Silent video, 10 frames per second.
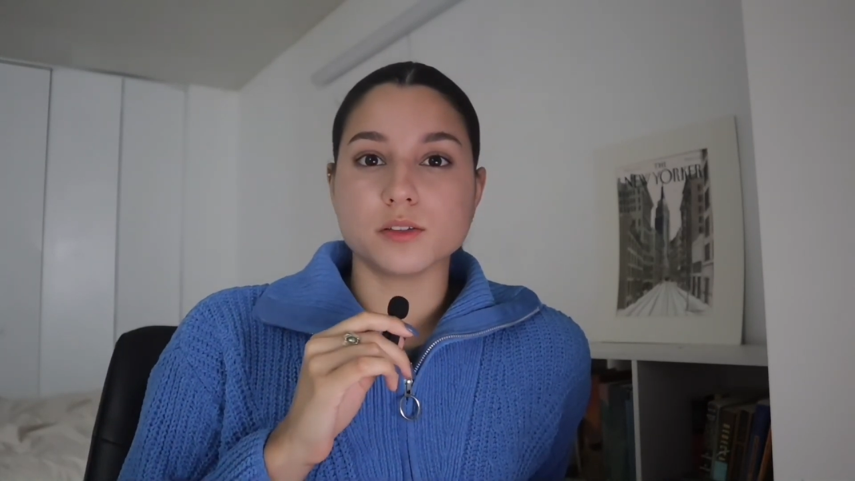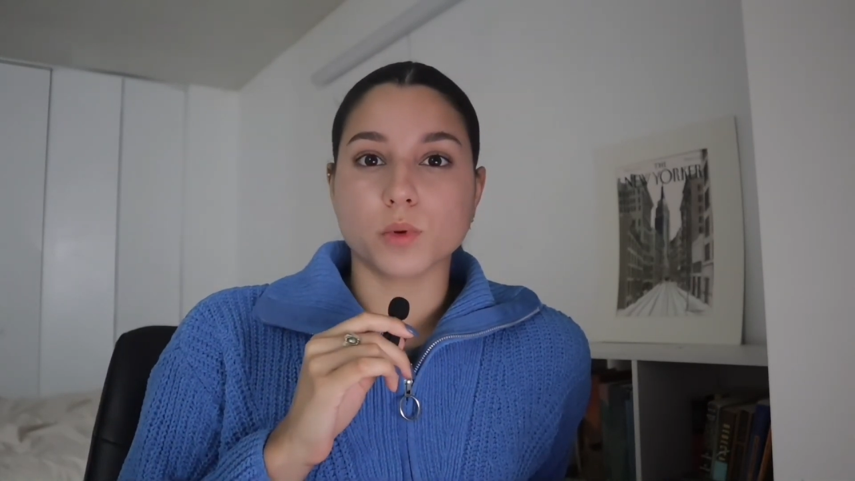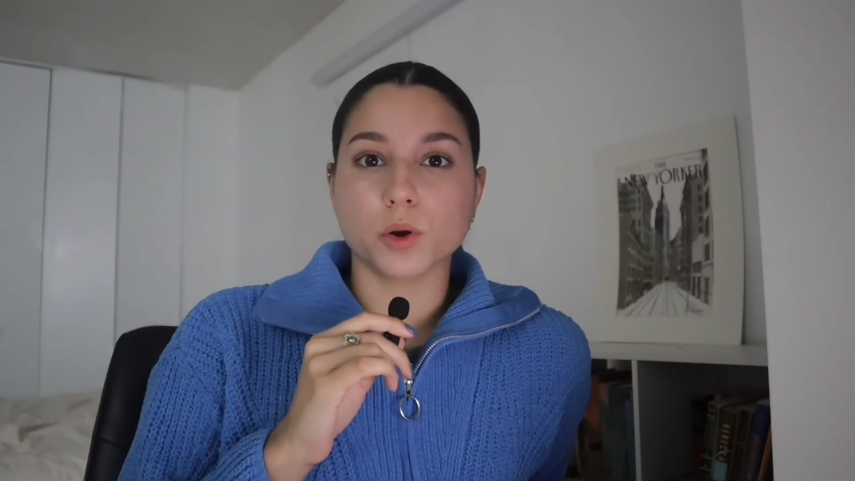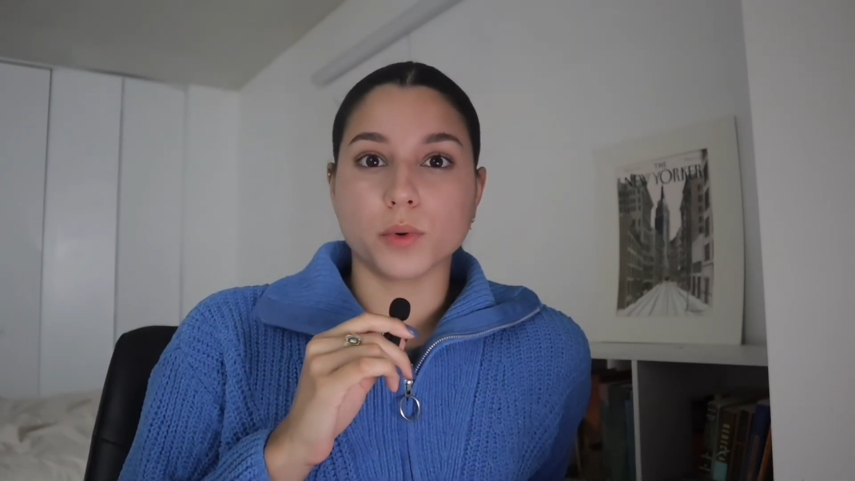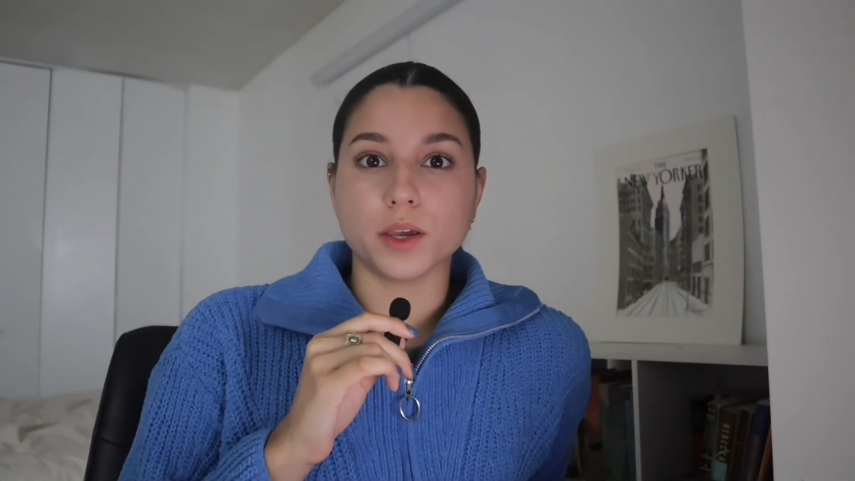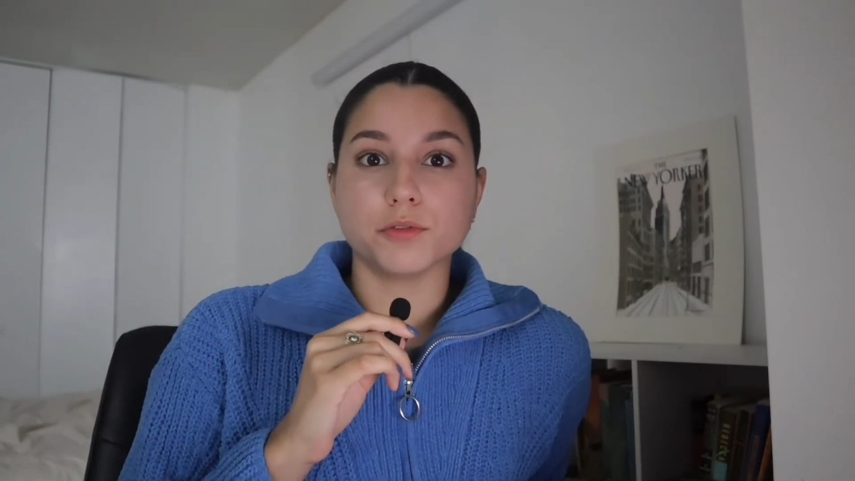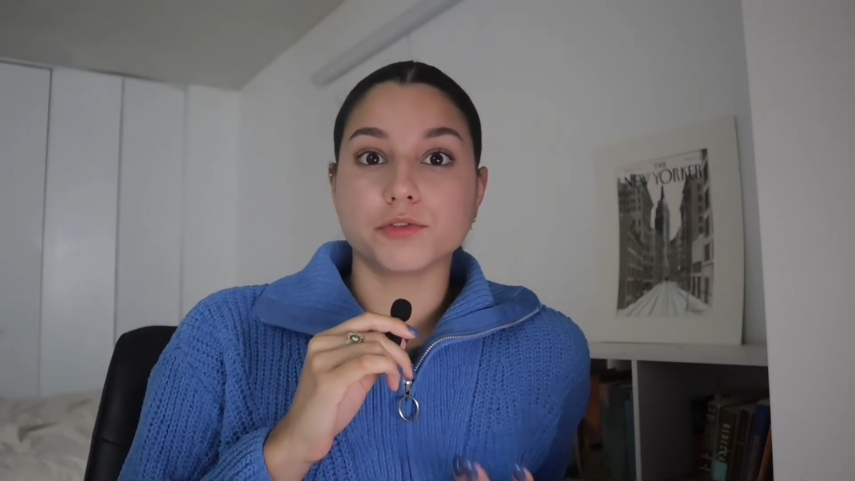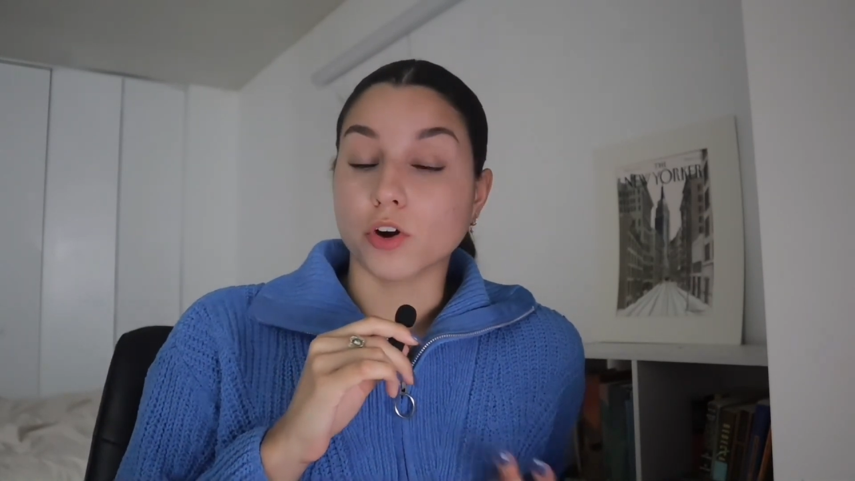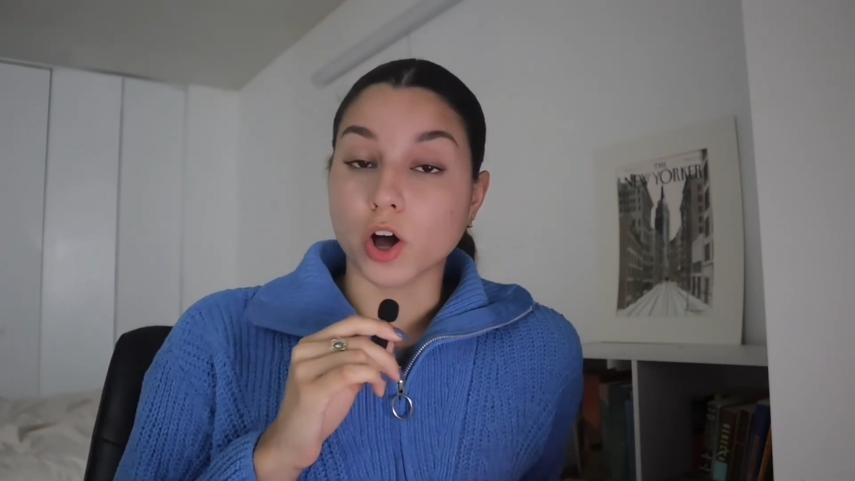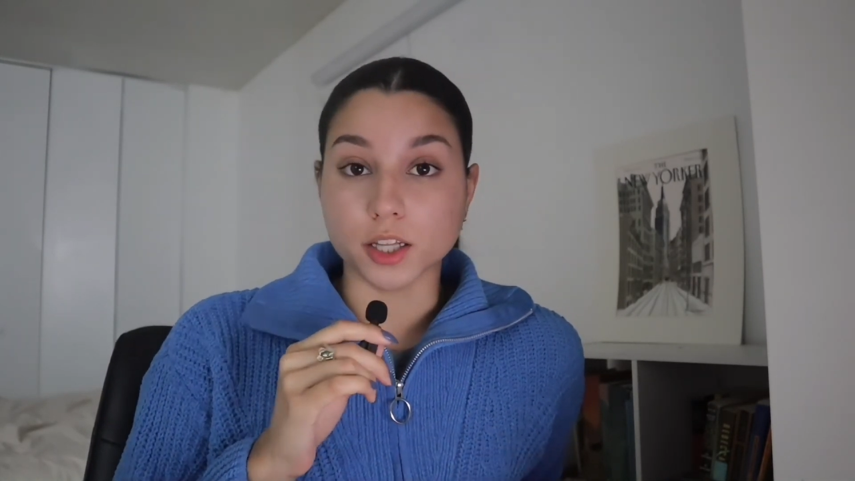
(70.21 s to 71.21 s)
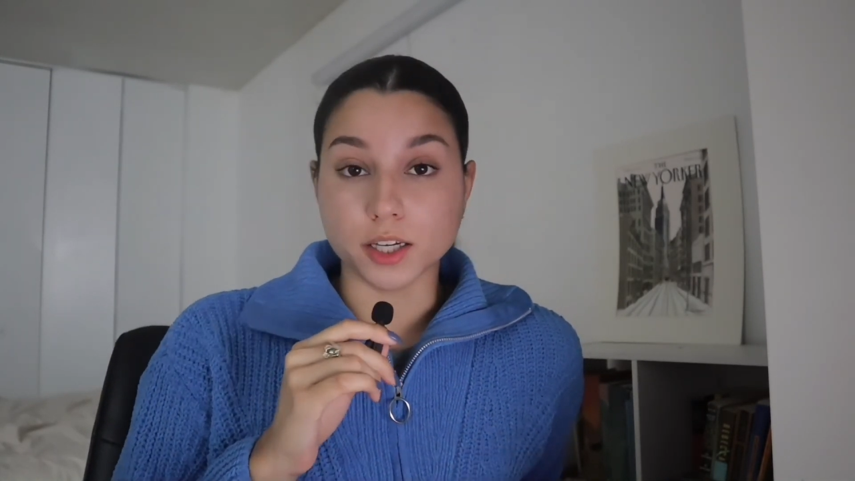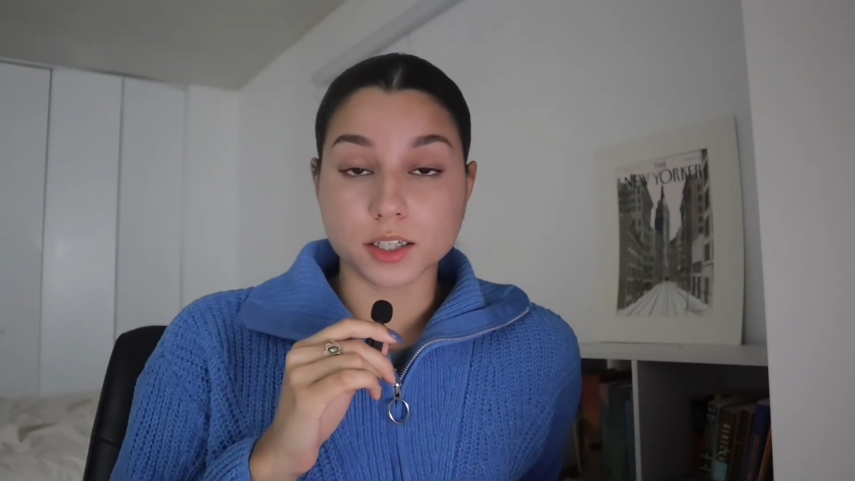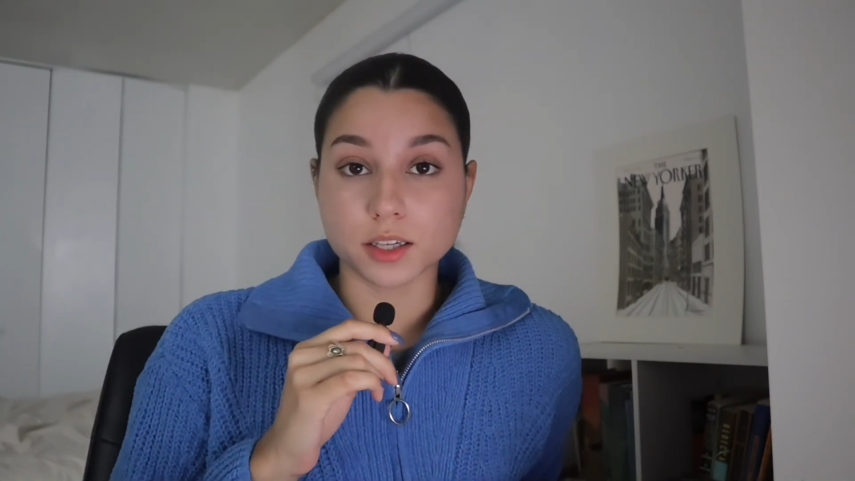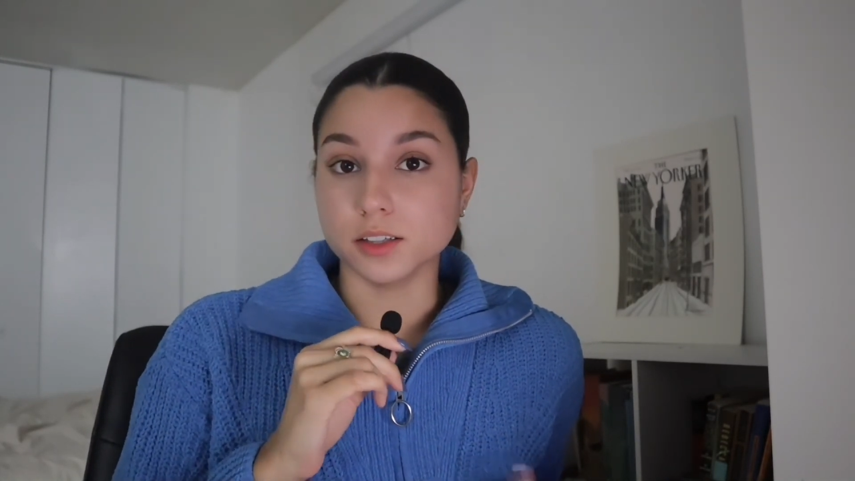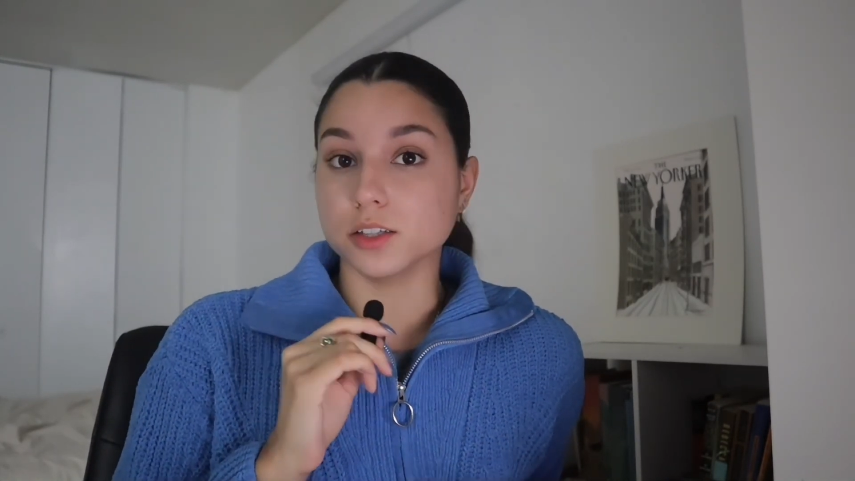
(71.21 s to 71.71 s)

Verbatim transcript: where we frolic and